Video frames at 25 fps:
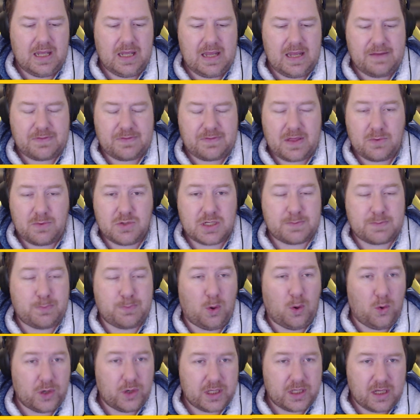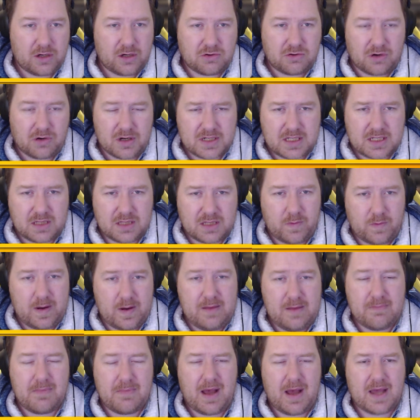If they were just porting across the
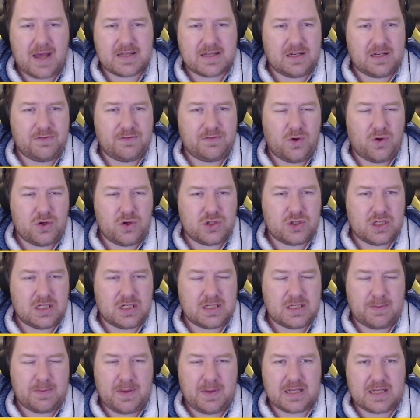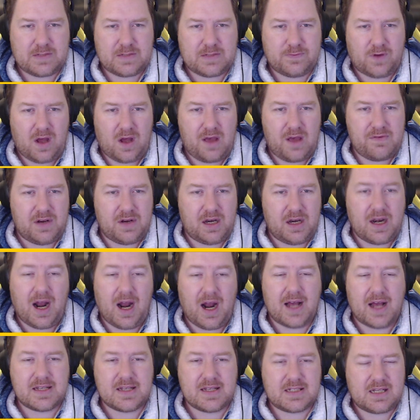remastered version to PS5 and
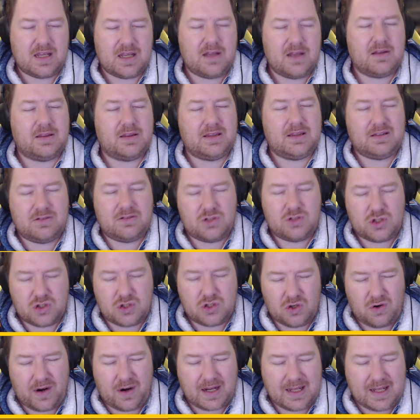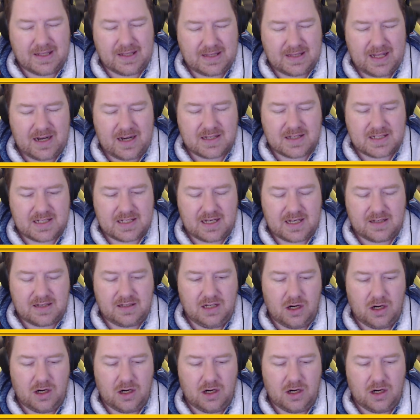enhancing it, sure, I get that. As